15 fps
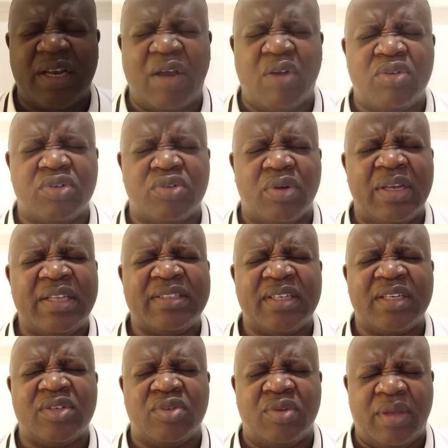are going to
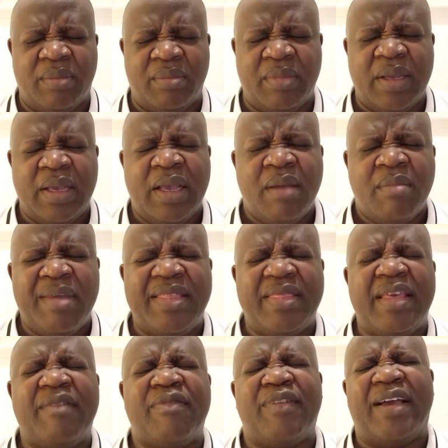listen to them, may
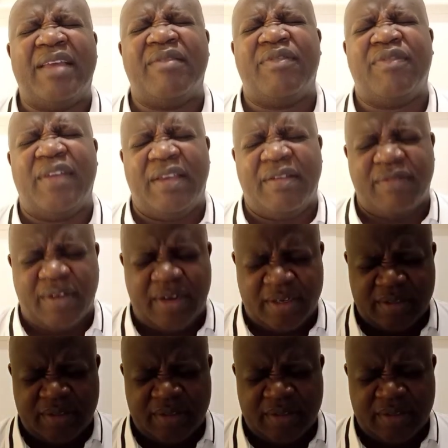they find favor.